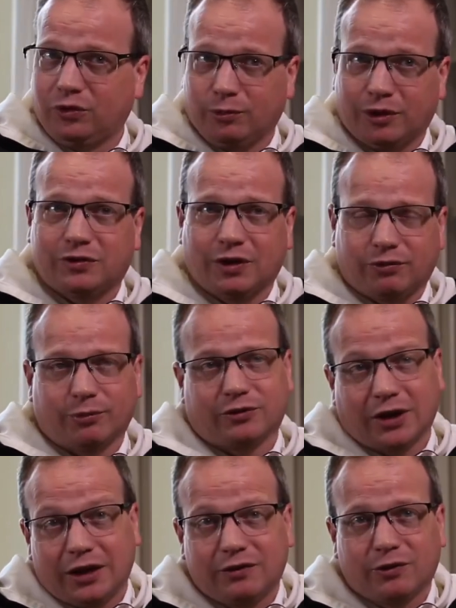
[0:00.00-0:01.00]
You might say from a
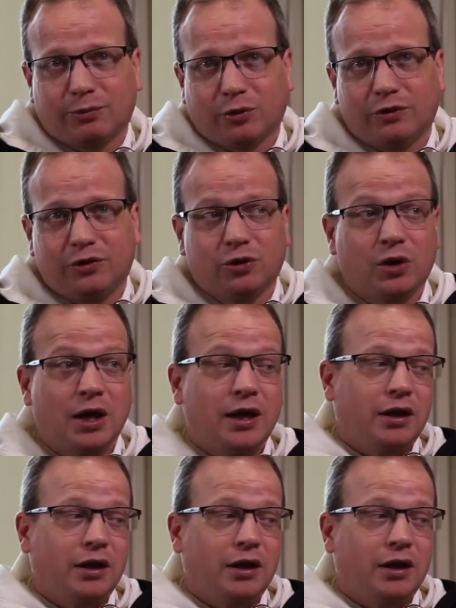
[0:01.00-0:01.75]
scientific point of view,